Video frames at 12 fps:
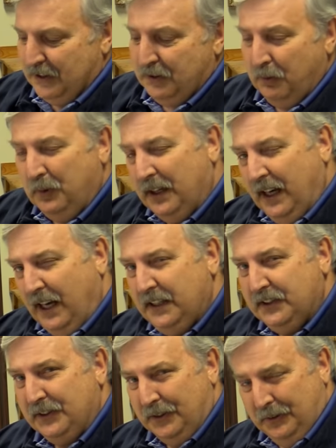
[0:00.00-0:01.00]
So what I
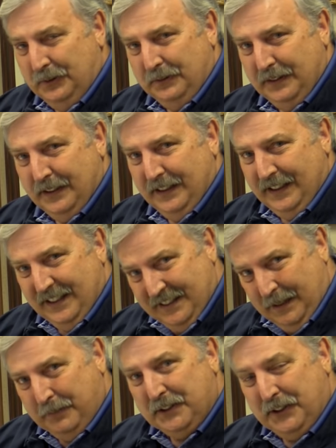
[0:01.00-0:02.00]
do is
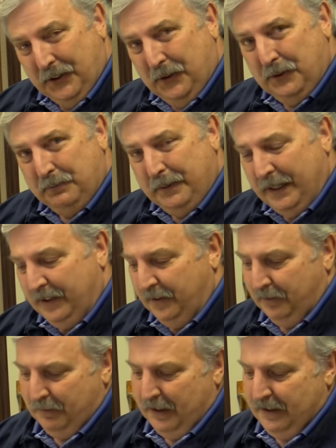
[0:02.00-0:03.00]
I'm a tone
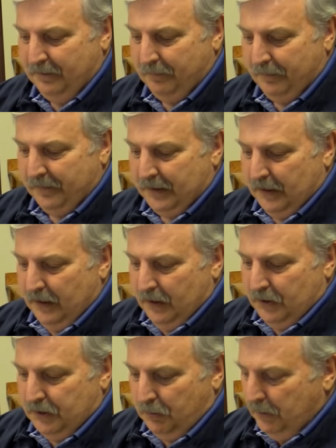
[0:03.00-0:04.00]
painter, right?
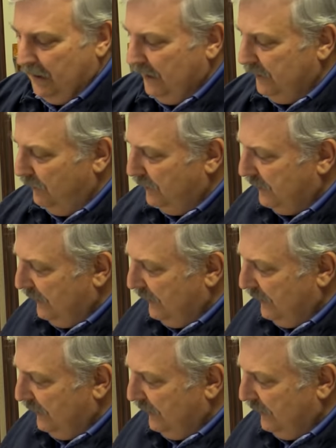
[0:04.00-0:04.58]
So what I do is